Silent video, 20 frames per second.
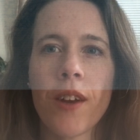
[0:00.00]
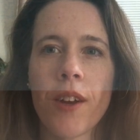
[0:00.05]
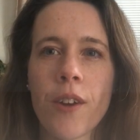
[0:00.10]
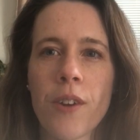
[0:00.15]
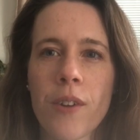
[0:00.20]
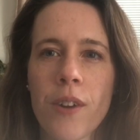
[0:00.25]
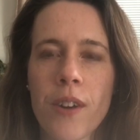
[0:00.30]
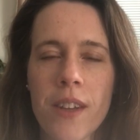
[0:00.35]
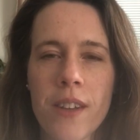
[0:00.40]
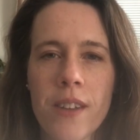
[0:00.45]

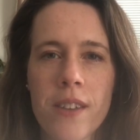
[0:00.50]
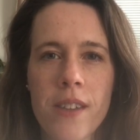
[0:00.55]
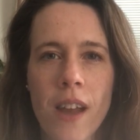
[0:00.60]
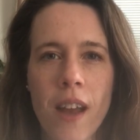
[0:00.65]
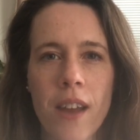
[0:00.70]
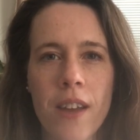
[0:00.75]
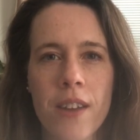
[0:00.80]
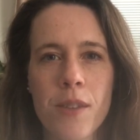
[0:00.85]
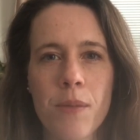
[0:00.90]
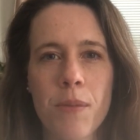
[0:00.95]
Greetings,
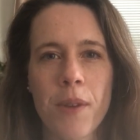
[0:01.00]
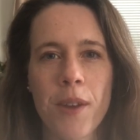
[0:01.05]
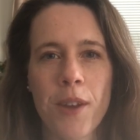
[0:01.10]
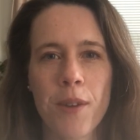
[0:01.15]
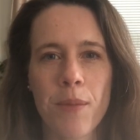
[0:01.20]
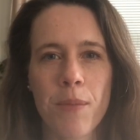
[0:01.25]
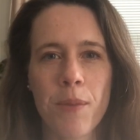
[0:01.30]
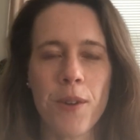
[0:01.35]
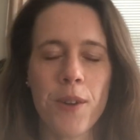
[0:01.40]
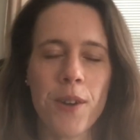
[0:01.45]
ISP
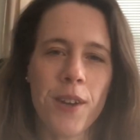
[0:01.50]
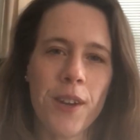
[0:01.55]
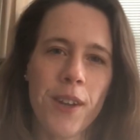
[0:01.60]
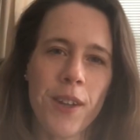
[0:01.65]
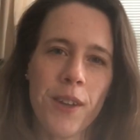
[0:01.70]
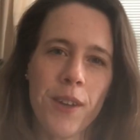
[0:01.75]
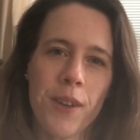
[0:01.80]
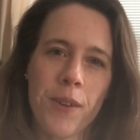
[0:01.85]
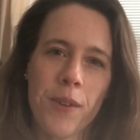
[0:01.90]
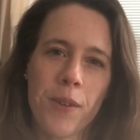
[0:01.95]

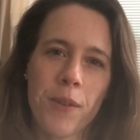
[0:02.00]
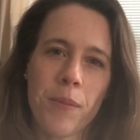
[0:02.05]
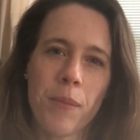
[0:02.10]
community.